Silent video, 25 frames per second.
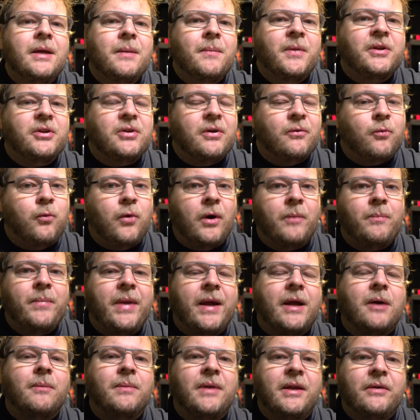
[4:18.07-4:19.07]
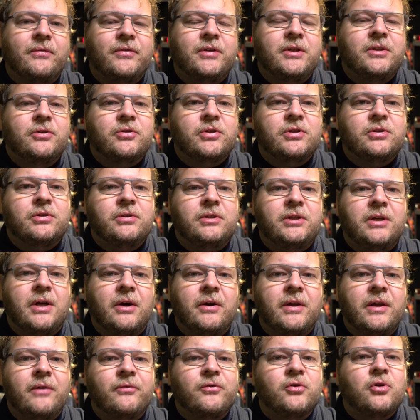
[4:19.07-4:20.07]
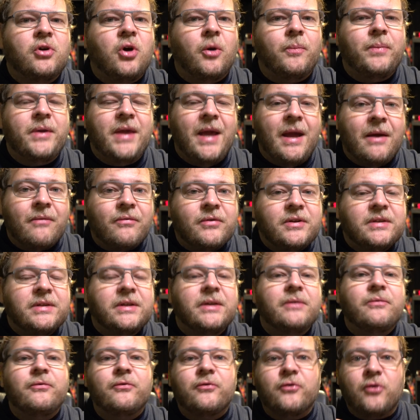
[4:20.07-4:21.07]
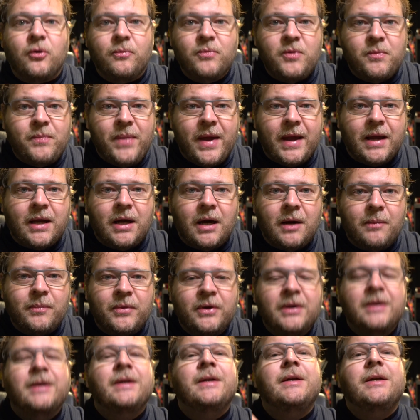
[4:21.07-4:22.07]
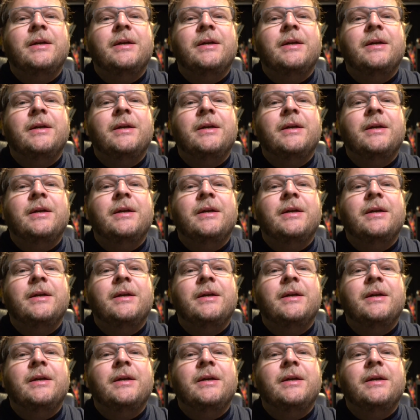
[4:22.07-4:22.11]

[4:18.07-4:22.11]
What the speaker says: But you have one backup left in your studio, and you have to copy everything from the backup